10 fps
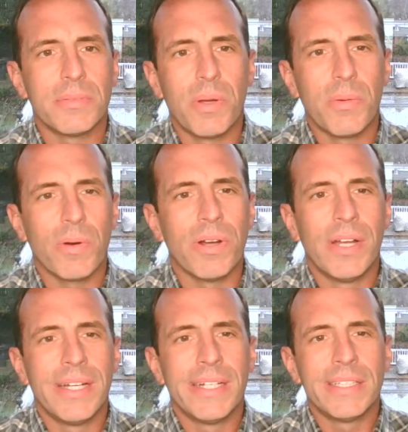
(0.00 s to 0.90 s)
We were
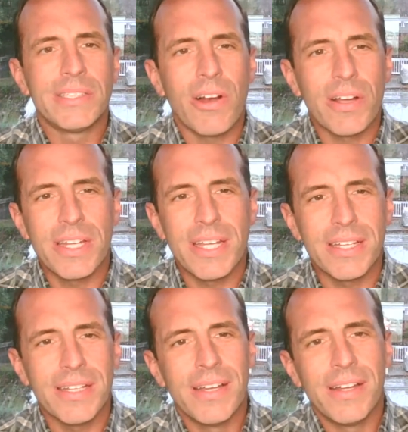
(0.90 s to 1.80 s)

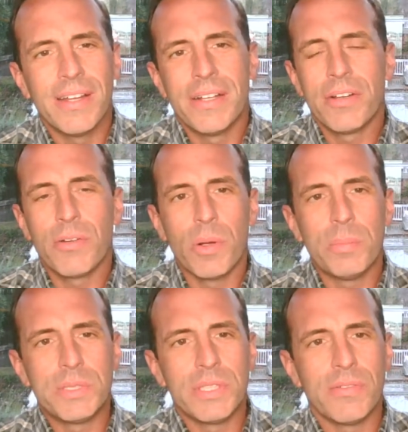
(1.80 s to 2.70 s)
targeting
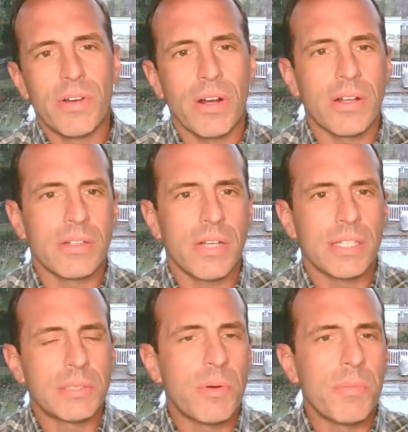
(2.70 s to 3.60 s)
groups of our
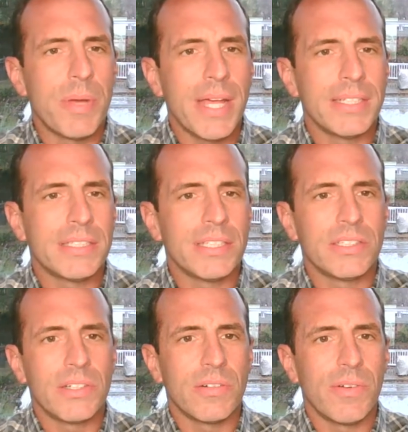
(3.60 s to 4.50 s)
customer base to
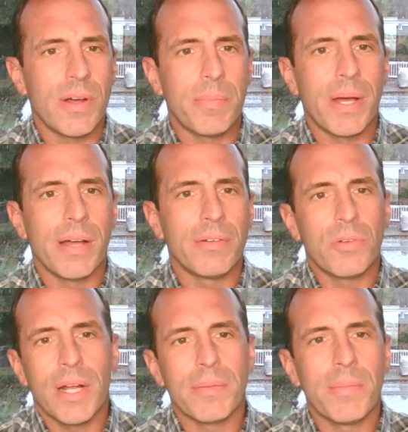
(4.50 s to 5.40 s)
serve up
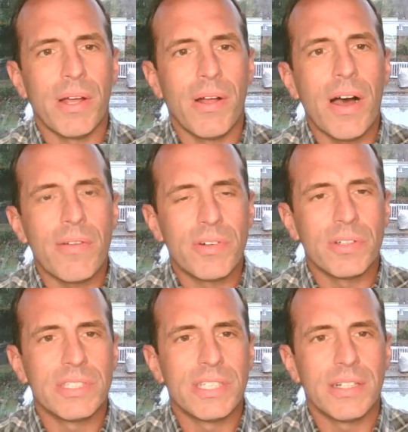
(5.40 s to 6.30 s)
direct mail
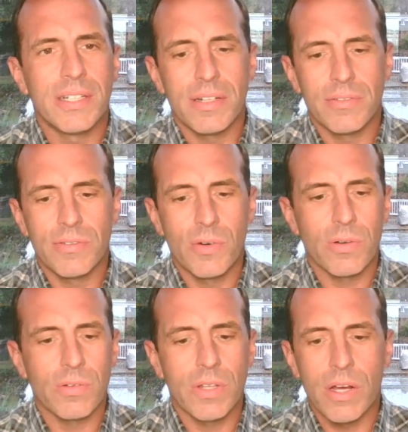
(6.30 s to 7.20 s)
offers that
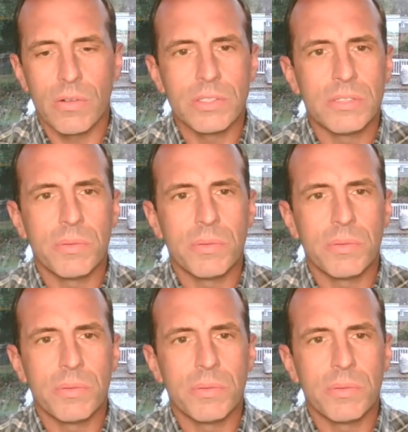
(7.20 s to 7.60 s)
for loans.